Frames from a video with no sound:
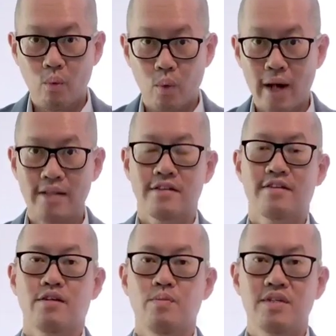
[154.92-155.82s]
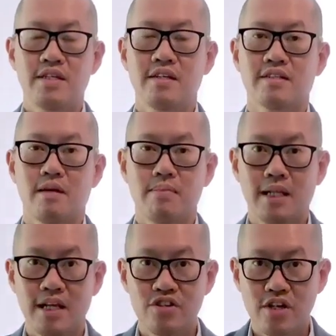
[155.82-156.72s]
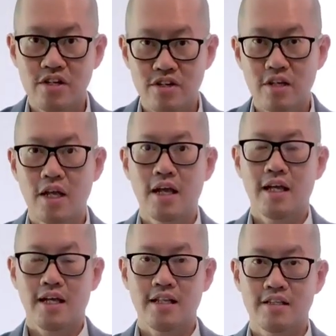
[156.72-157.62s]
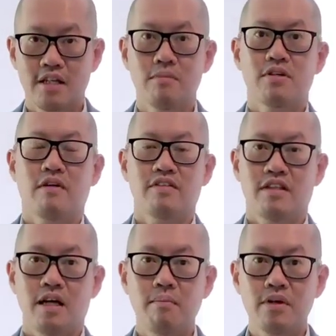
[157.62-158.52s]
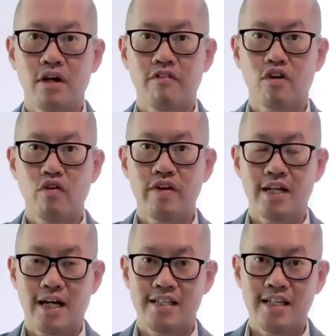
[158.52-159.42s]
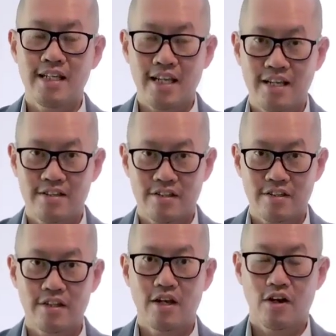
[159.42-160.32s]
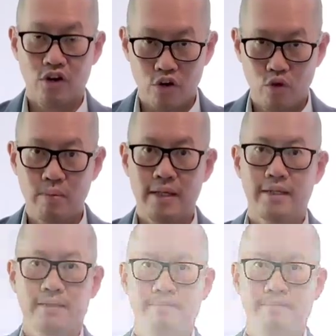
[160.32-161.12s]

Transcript: once we see a stabilization in terms of the number of COVID-19 cases globally.